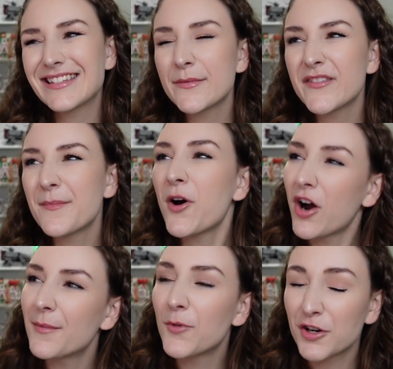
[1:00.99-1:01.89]
some of them
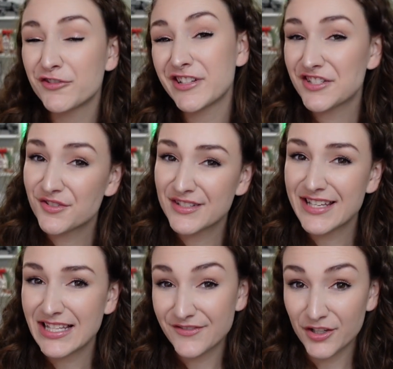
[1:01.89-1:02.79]
are more traditional
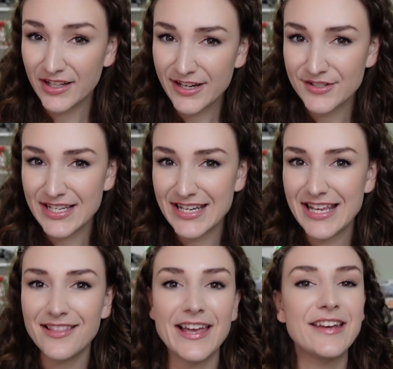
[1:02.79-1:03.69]
sets for a Lego
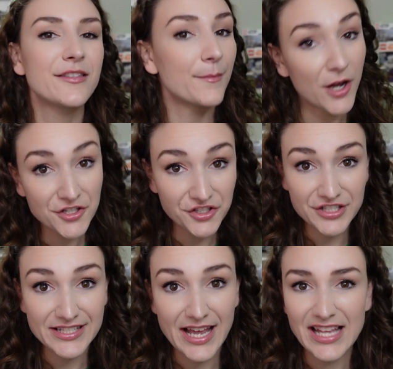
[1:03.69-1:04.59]
City, like the
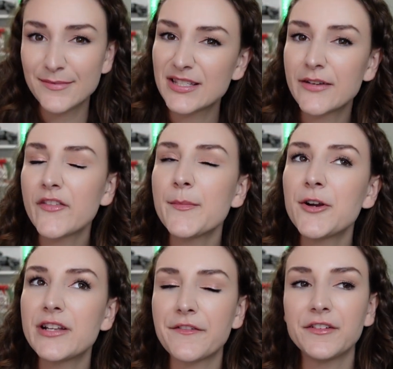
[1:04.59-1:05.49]
modular sets, but some of them
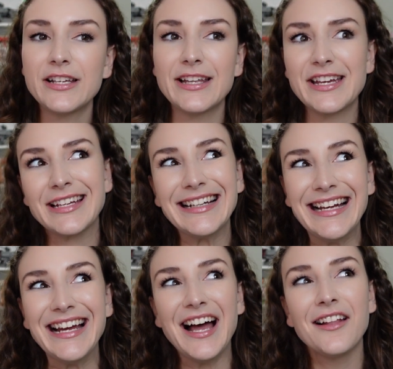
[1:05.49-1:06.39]
are definitely like
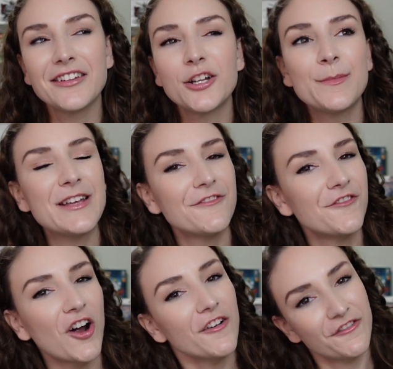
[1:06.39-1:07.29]
a little bit
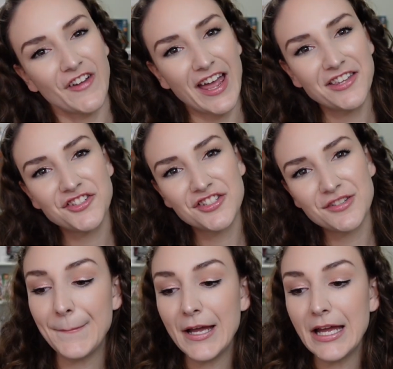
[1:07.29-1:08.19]
far-fetched.
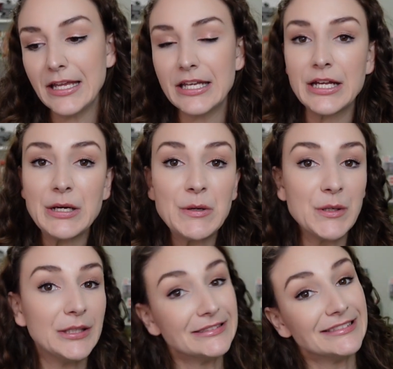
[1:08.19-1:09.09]
But you
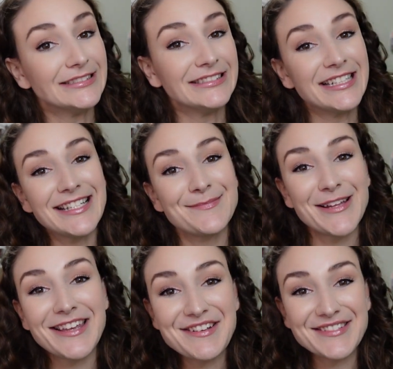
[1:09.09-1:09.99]
know, it's my
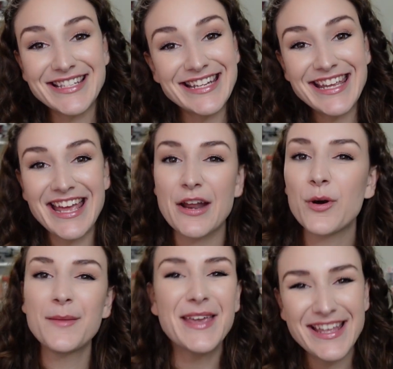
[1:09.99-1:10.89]
Lego City and I
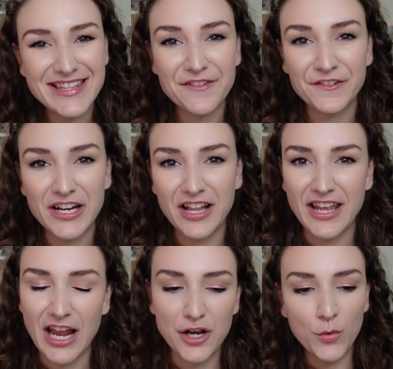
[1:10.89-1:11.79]
want to make it different.
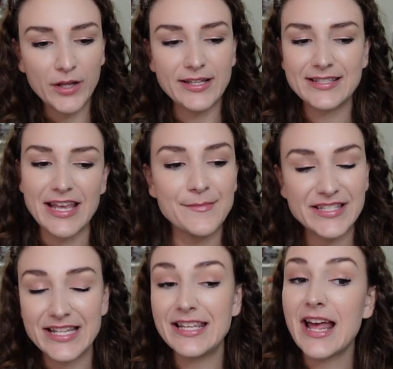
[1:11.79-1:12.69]
Like, I don't want the same
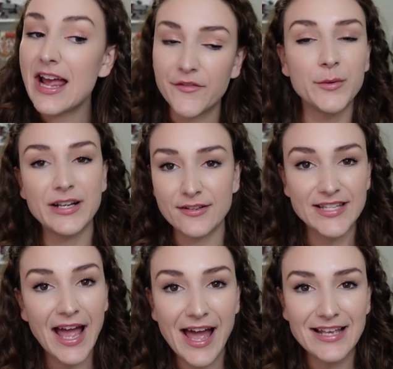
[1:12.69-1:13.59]
city that everyone else
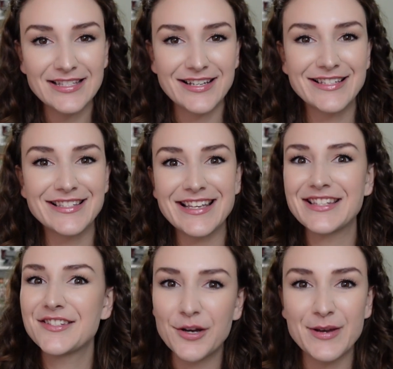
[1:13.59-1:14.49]
has because
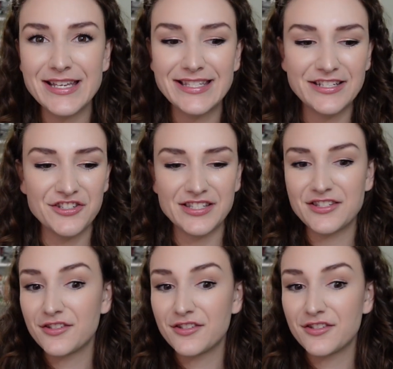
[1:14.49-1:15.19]
it's so easy to just